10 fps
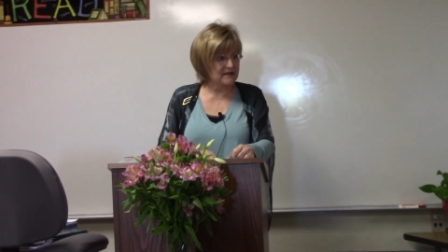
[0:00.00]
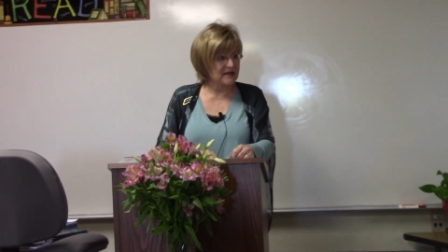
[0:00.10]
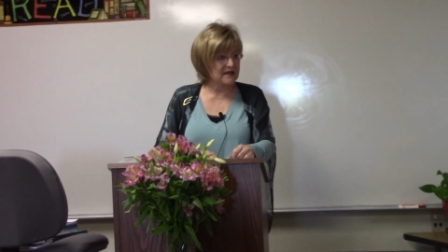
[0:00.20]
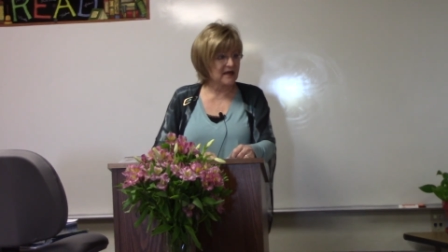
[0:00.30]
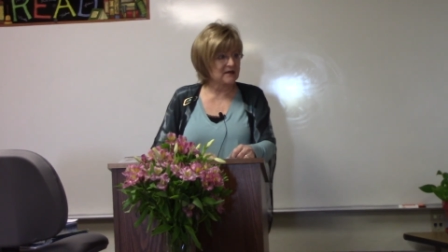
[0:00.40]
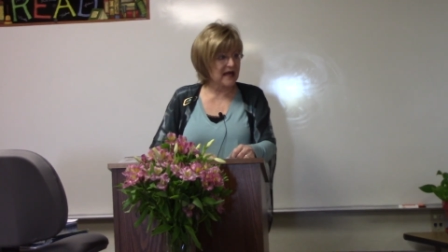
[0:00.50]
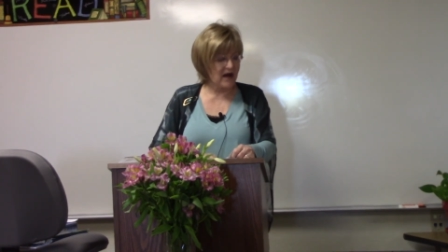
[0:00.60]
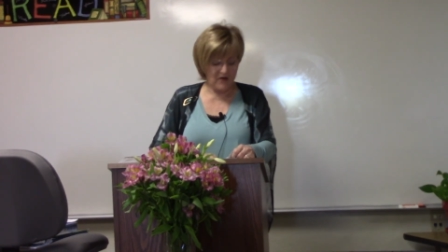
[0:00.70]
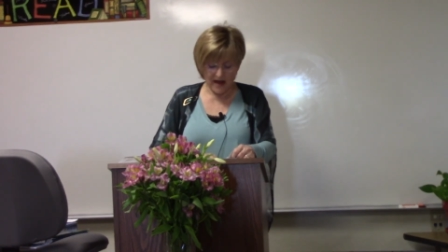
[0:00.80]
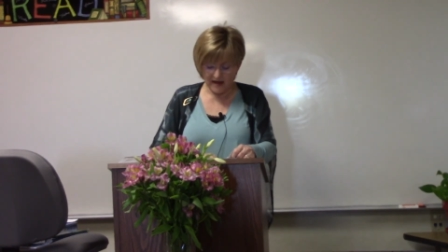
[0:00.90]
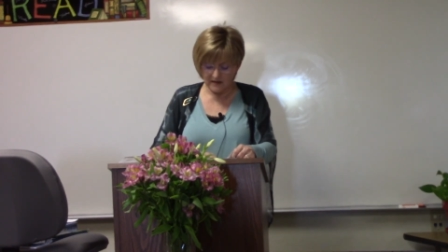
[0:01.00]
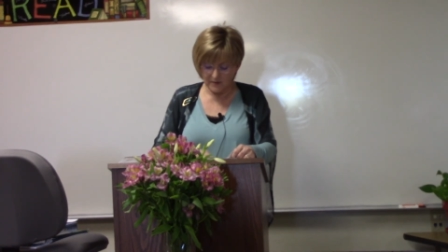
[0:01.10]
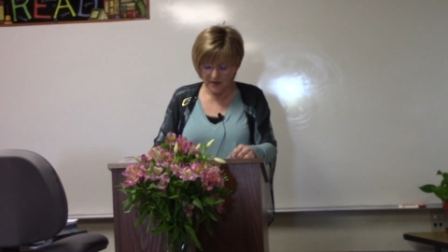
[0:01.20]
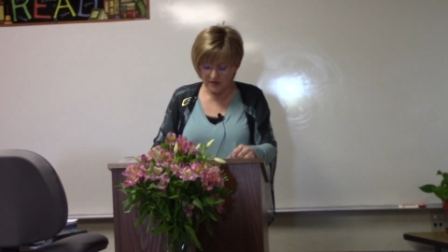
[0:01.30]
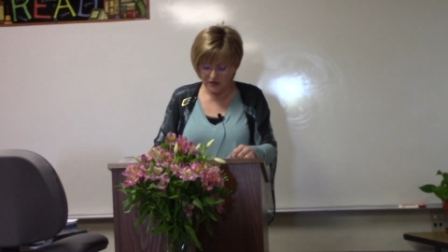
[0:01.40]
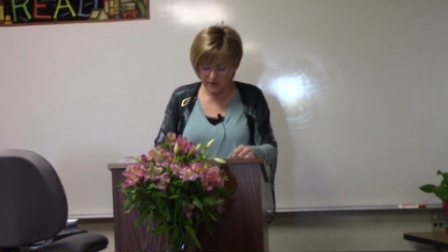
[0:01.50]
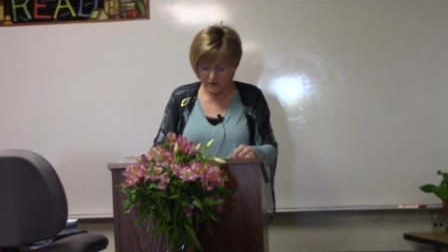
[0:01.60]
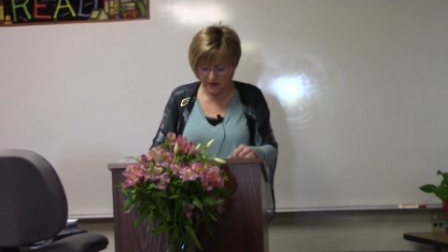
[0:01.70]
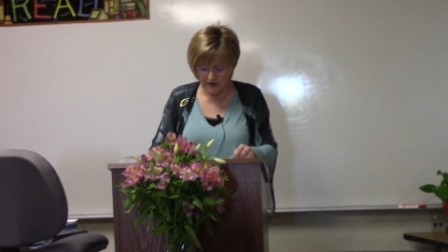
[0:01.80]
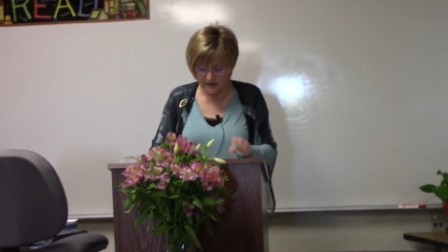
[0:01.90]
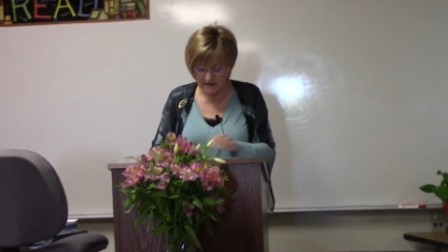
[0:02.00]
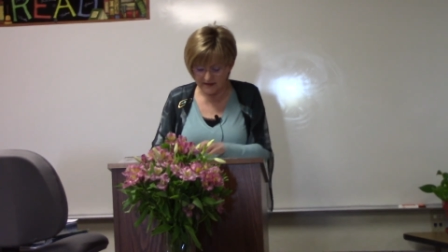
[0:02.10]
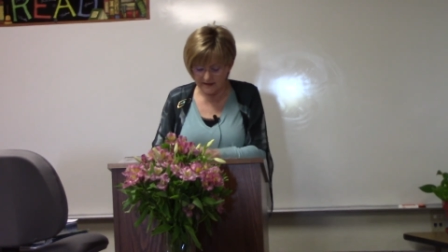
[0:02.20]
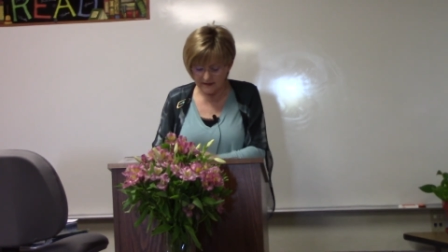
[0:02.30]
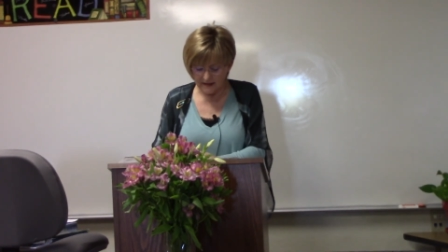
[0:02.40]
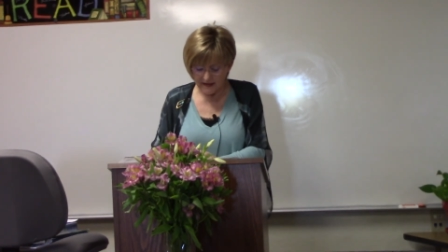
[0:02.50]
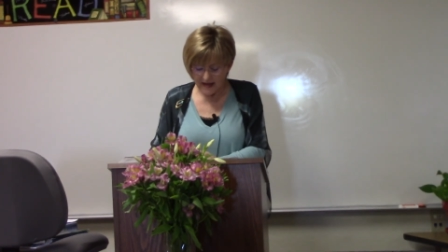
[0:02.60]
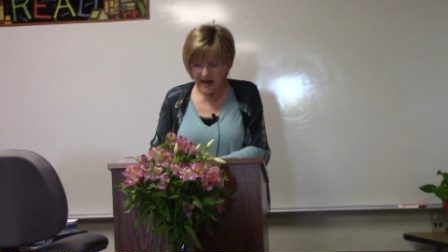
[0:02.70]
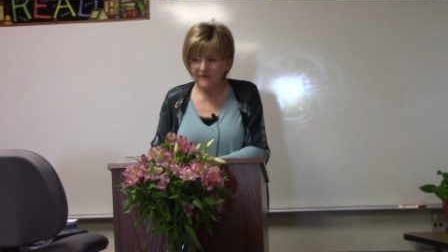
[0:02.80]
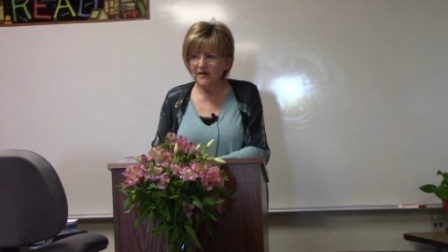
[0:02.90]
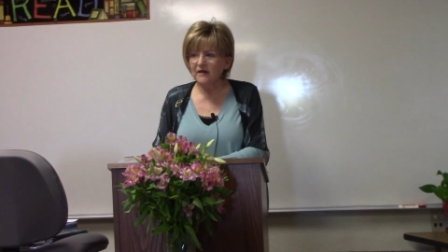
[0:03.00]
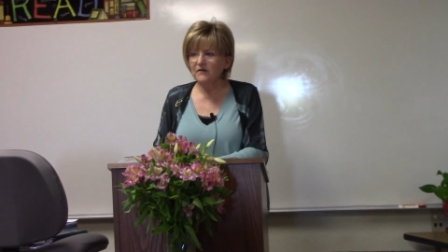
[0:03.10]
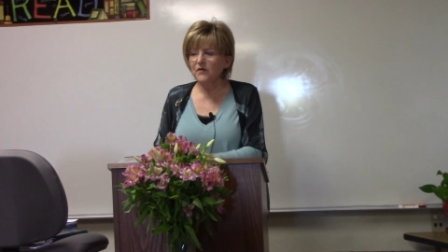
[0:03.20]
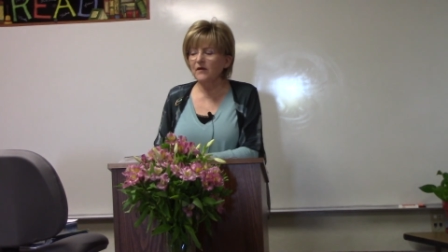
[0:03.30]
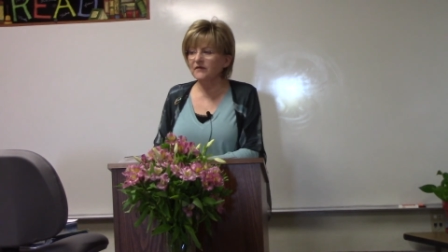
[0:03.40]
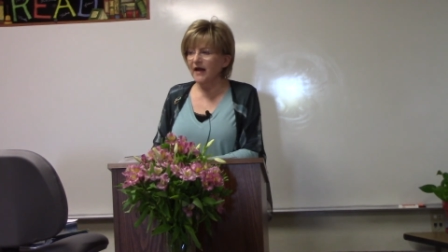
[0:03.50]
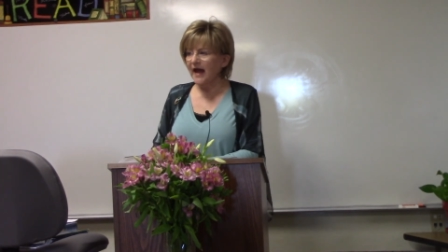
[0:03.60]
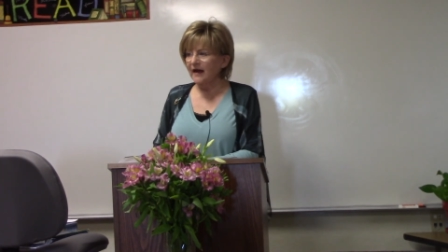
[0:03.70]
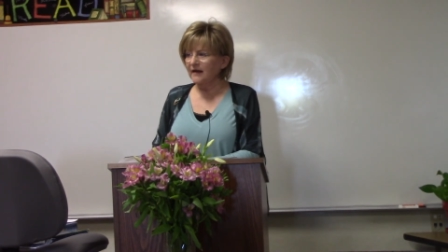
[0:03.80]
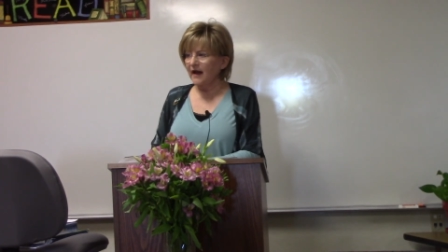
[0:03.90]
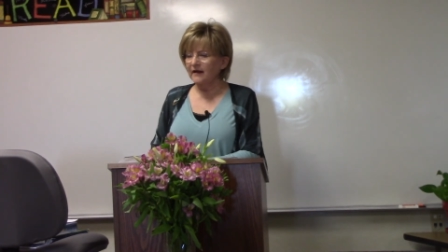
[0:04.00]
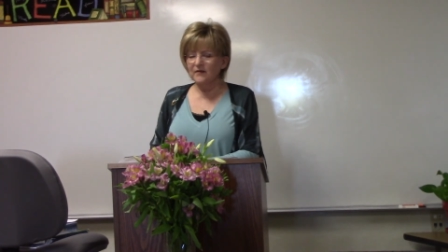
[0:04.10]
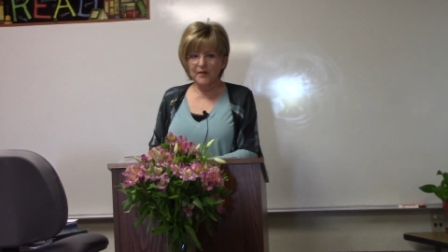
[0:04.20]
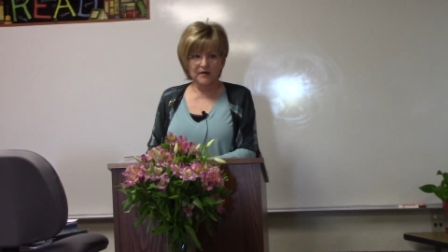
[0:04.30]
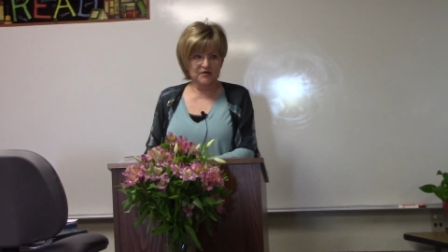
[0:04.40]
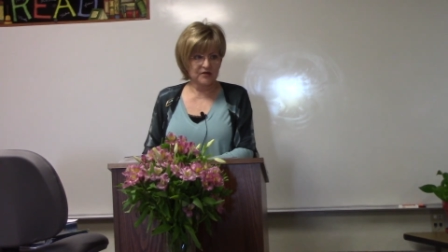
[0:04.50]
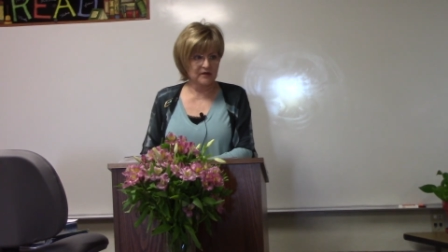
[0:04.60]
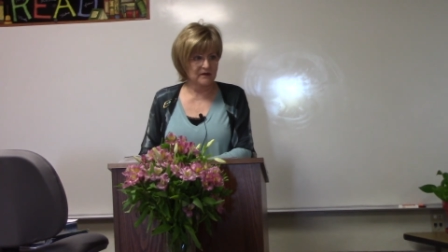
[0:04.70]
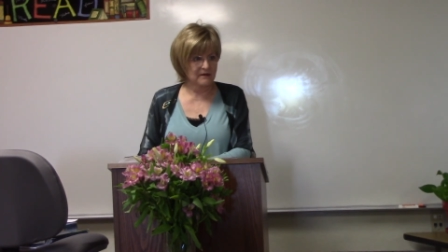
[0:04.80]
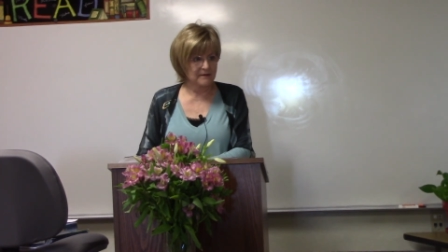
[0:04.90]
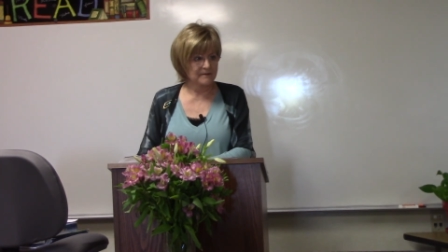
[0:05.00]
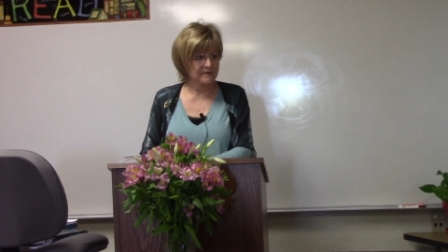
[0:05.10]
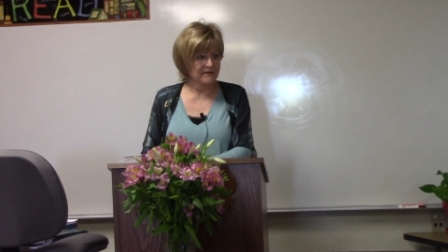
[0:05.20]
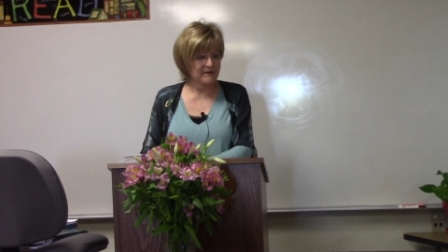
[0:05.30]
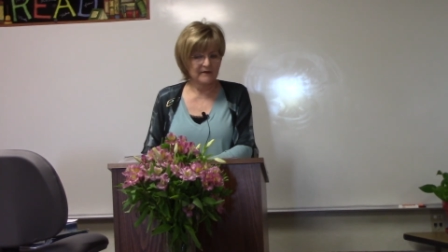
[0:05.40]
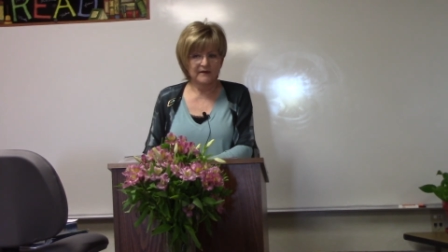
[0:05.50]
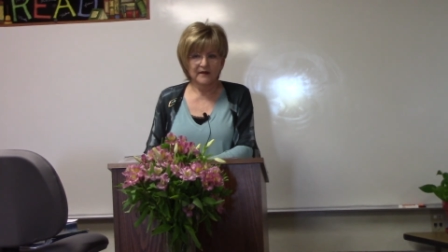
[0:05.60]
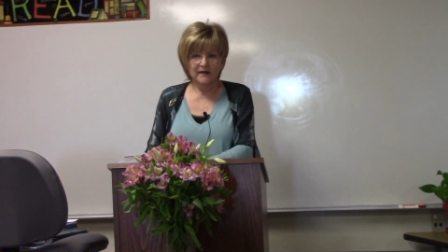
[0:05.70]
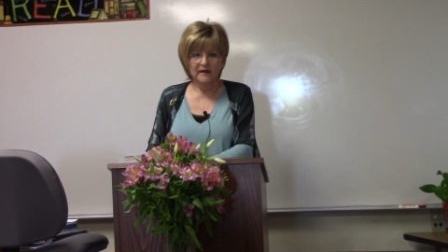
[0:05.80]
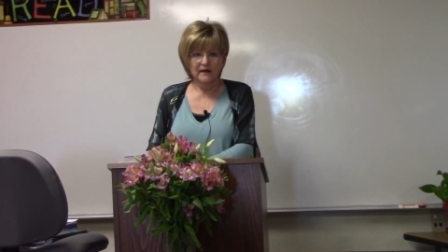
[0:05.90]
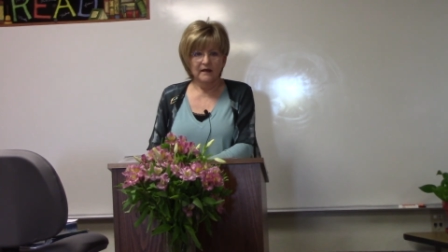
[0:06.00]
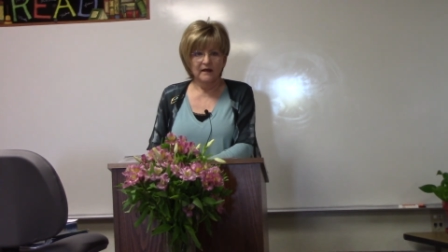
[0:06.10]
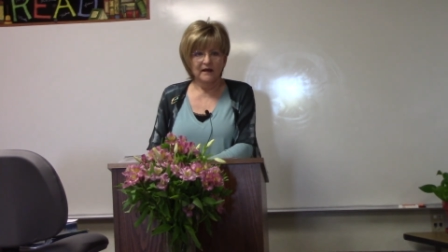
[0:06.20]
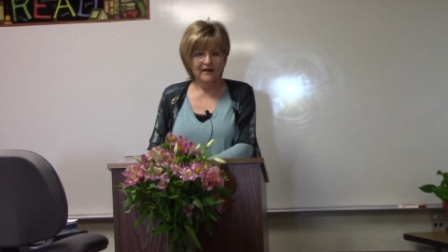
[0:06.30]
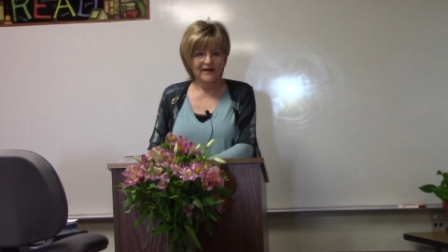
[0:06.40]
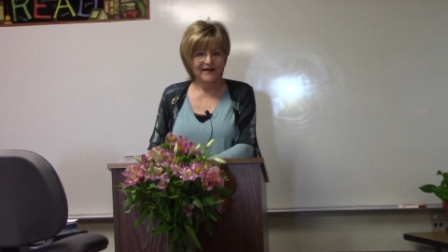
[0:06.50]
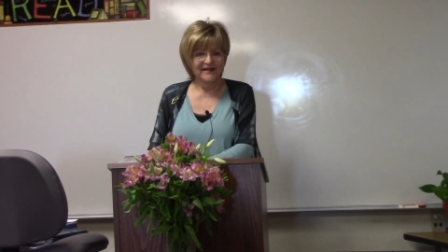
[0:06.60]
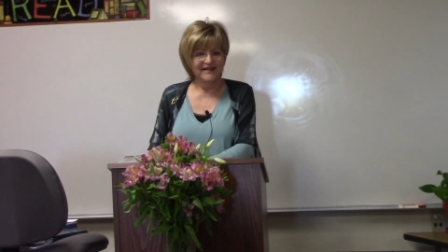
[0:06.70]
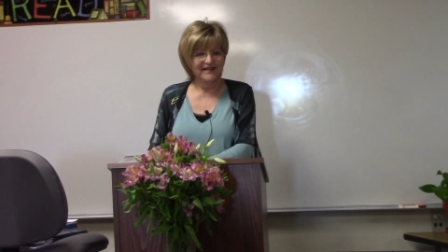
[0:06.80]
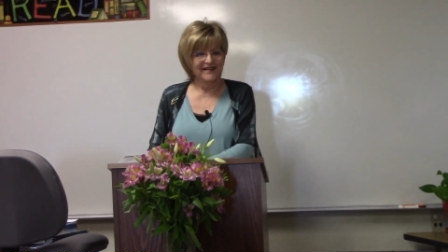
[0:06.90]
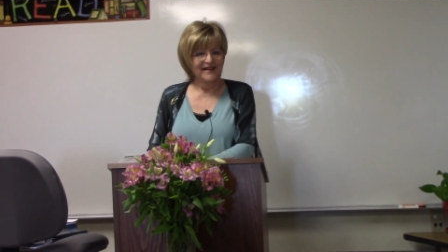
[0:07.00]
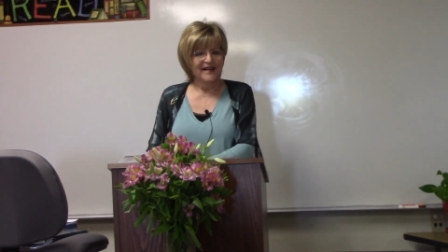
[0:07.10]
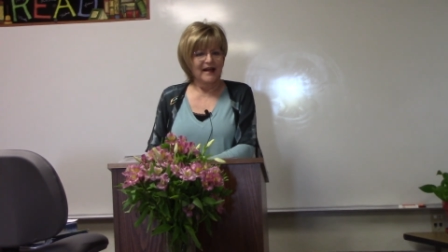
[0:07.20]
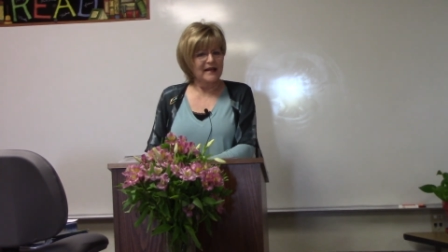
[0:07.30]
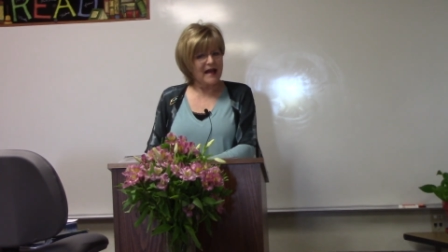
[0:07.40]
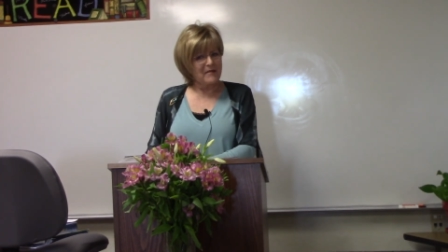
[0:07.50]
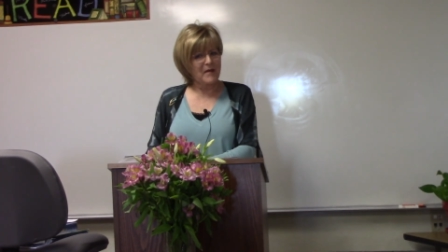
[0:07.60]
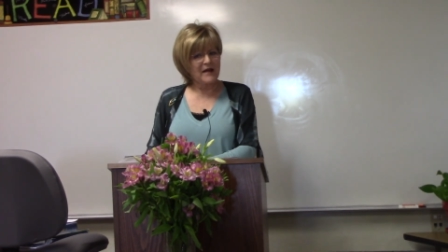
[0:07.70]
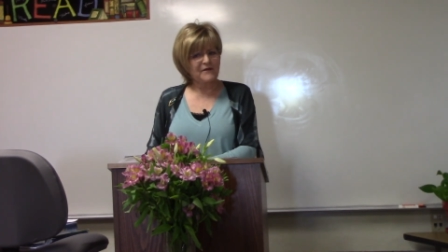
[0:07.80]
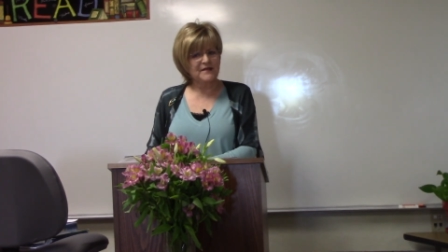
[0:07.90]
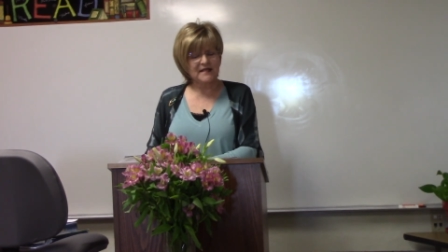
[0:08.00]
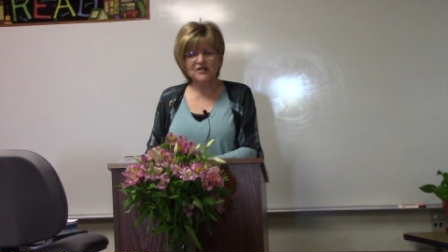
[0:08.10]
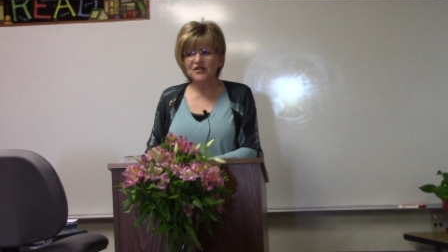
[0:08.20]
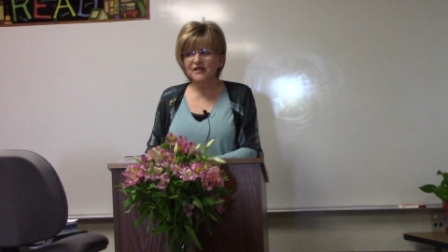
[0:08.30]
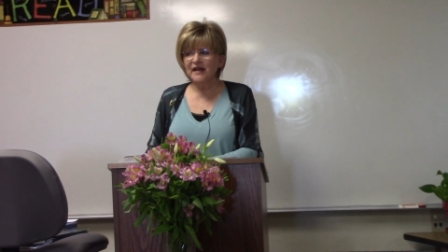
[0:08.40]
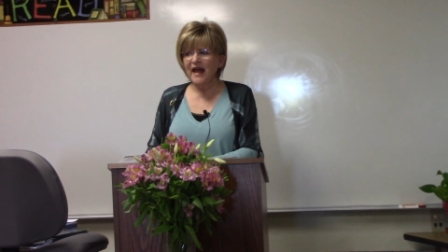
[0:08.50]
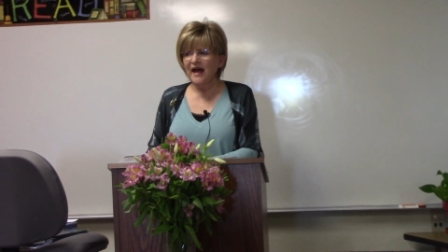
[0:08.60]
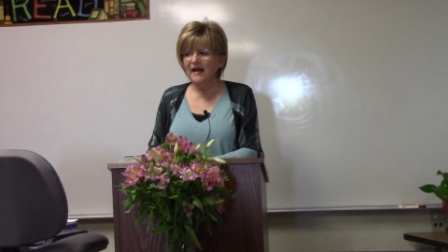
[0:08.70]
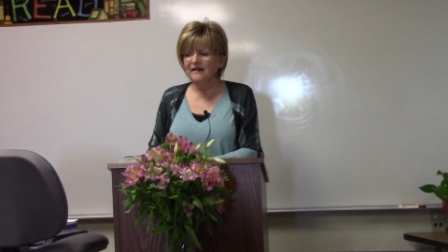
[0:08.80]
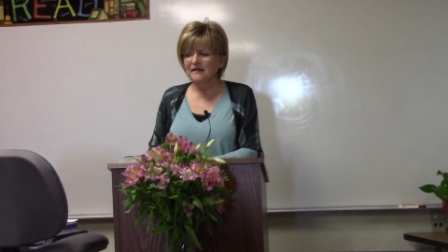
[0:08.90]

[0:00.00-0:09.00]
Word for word: that tells how acupuncture works. Have any of you ever had acupuncture? My mom's going to have acupuncture. Yeah, my physician at